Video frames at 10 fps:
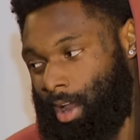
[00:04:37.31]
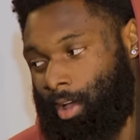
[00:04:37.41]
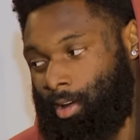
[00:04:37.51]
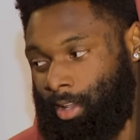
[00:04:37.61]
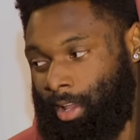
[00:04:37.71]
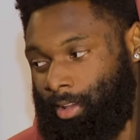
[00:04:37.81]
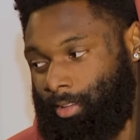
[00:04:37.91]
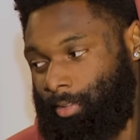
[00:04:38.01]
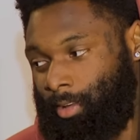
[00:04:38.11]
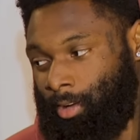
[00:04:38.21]
So he
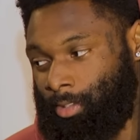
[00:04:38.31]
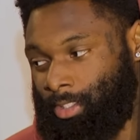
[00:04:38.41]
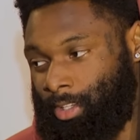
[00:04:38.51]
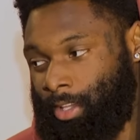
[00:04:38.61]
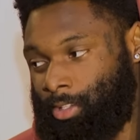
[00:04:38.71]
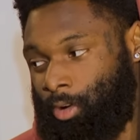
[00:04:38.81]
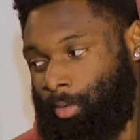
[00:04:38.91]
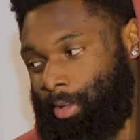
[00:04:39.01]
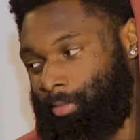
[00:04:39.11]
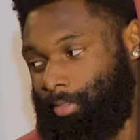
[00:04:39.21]
pretty much said,
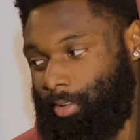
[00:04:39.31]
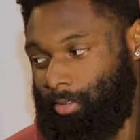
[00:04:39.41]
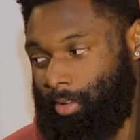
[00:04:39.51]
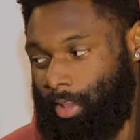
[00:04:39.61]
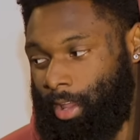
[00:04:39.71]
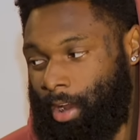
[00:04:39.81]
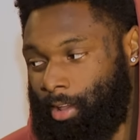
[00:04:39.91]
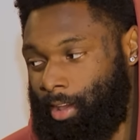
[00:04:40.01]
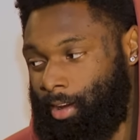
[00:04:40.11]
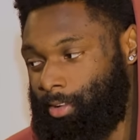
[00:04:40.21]
"Hey, you guys want